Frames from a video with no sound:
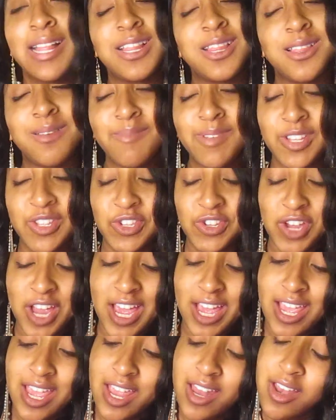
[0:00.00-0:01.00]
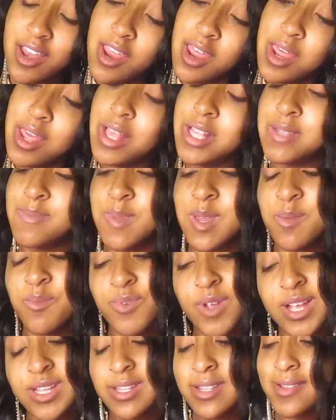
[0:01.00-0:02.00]
Let me just try again. Is me and
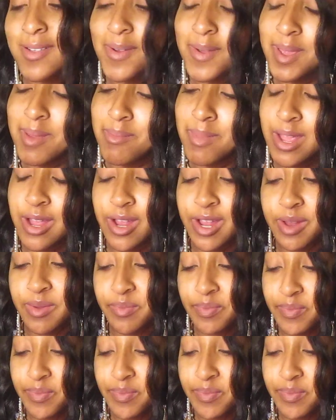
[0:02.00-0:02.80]
Priceless gonna get married?